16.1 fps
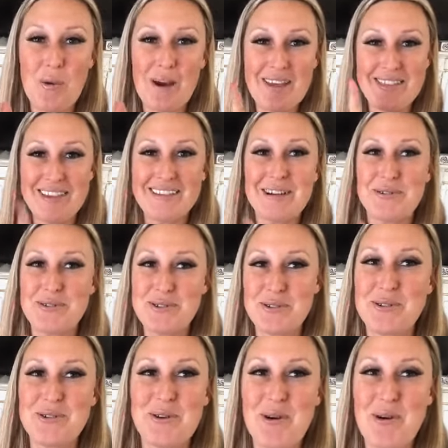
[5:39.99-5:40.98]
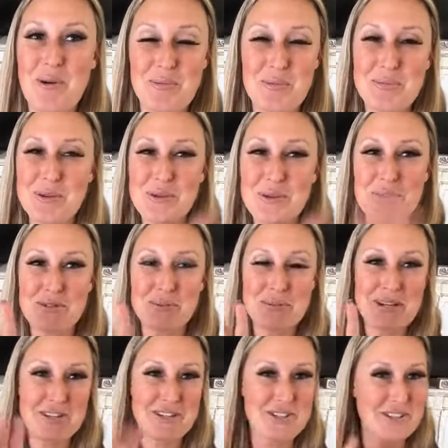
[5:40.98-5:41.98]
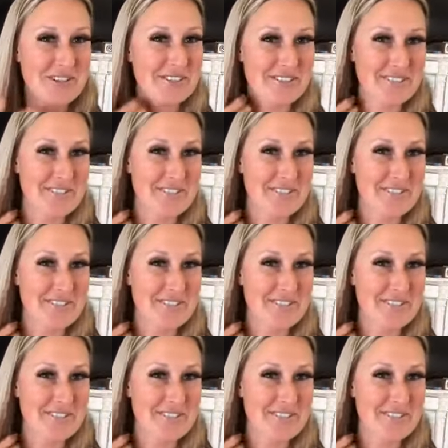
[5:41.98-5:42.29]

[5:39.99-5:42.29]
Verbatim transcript: I think that was your new home. Beautiful picture.